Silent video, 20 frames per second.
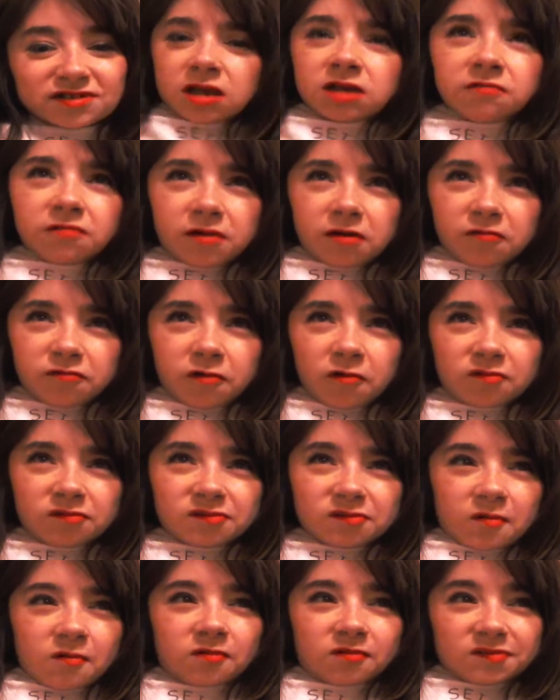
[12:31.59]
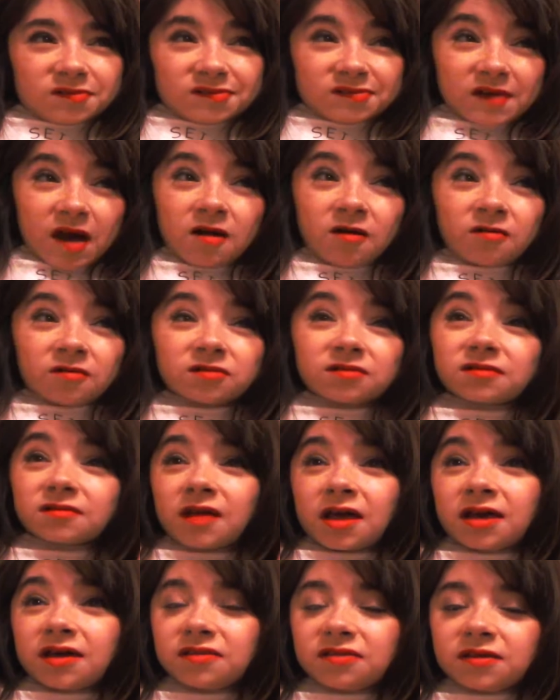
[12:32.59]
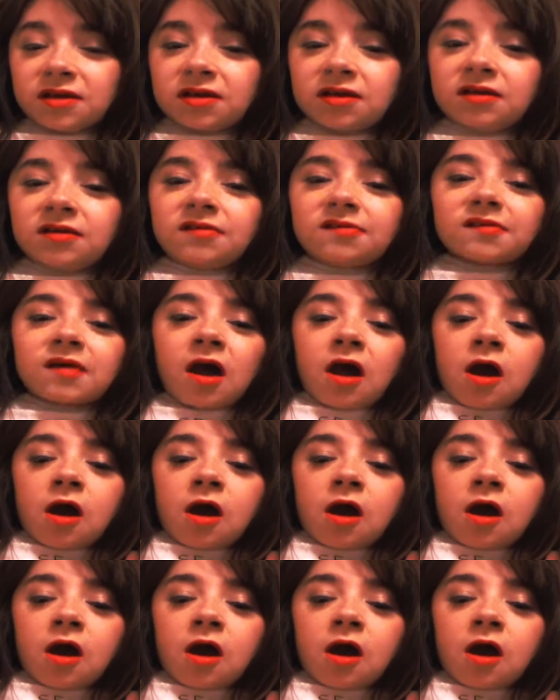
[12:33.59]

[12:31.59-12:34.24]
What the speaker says: Even if those don't sound like things,